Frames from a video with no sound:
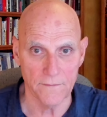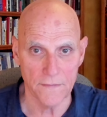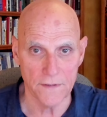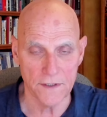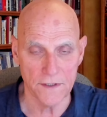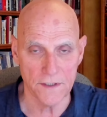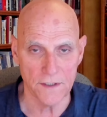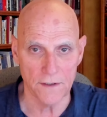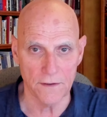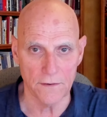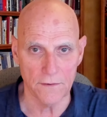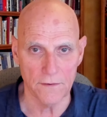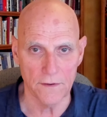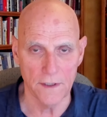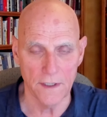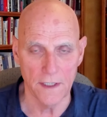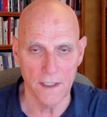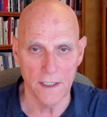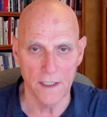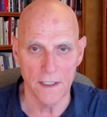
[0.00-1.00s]
So
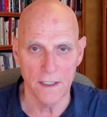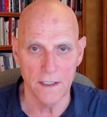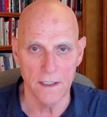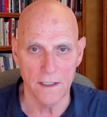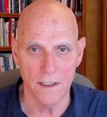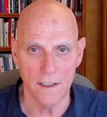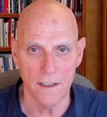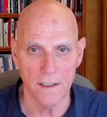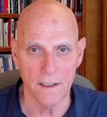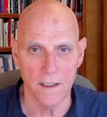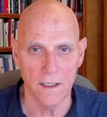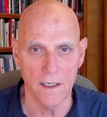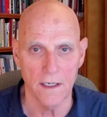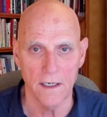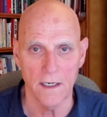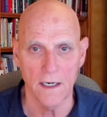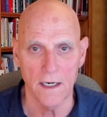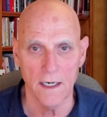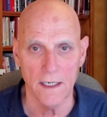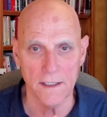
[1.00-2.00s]

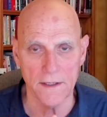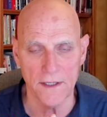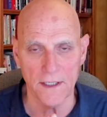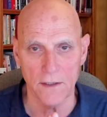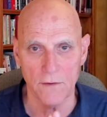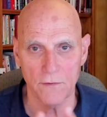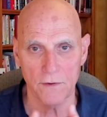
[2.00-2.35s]
I think